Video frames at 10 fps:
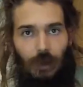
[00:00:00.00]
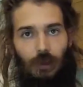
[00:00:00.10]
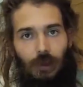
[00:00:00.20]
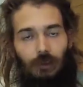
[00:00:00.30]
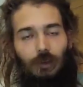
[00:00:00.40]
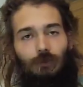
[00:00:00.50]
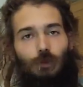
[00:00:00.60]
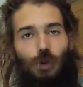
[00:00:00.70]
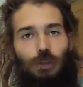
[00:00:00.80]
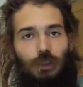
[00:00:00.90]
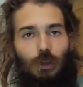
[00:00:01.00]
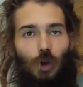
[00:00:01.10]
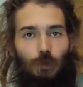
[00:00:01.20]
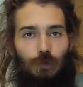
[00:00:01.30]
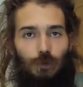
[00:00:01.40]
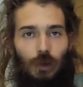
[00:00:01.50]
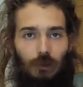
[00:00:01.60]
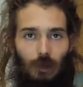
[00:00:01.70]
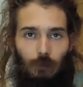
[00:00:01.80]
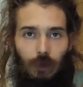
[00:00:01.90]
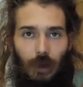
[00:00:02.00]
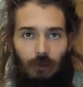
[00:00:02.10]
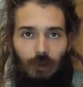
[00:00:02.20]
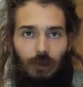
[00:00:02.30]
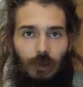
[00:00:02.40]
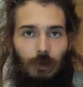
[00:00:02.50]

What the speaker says: thanks a lot for watching. Hope you got something out of it.